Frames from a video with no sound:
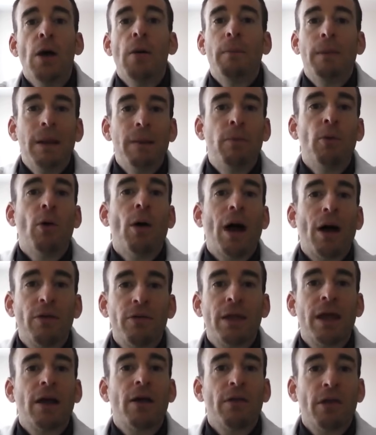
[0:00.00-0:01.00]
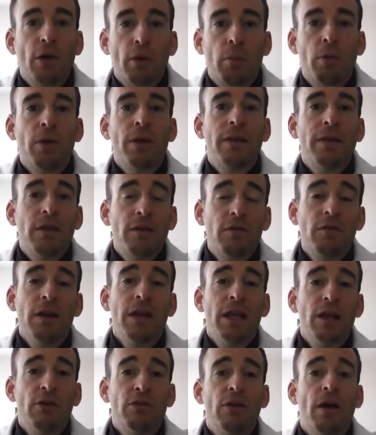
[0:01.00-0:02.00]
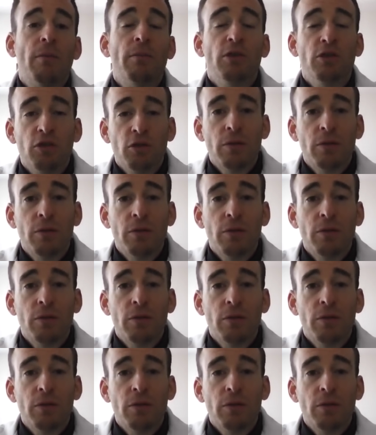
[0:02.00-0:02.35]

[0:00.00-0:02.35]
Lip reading: People out there that are putting these videos up